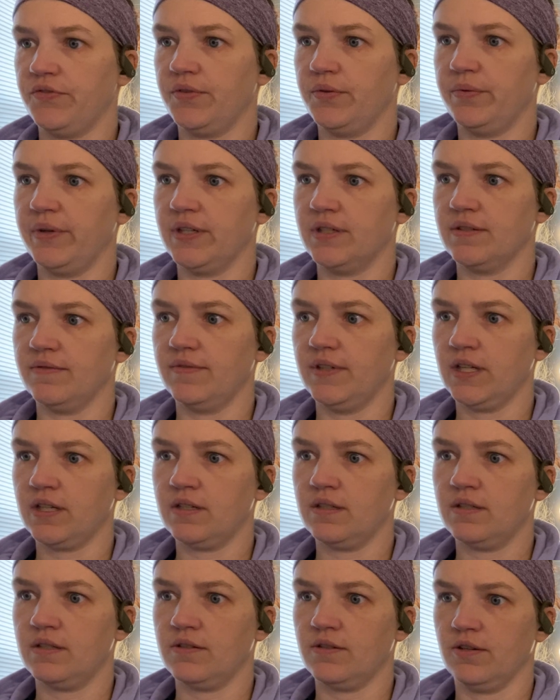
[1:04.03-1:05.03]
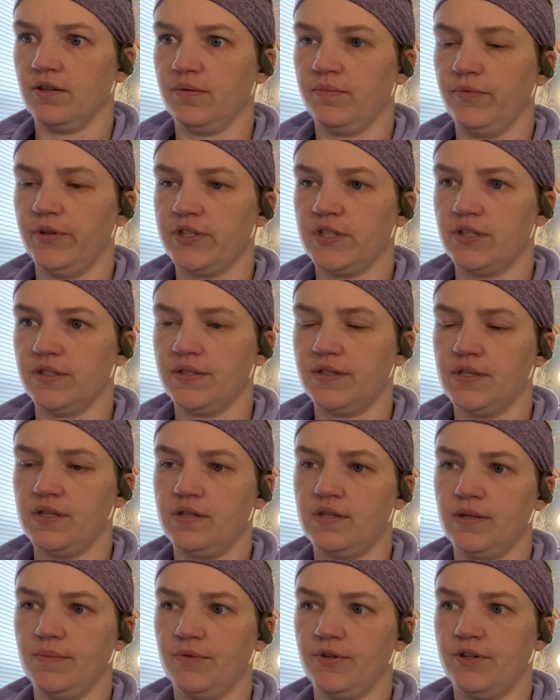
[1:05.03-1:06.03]
few weeks of next term, which is this
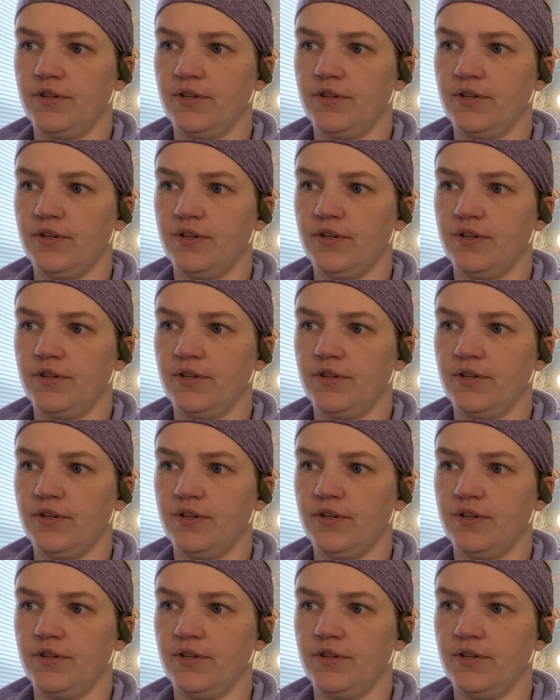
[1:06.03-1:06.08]
summer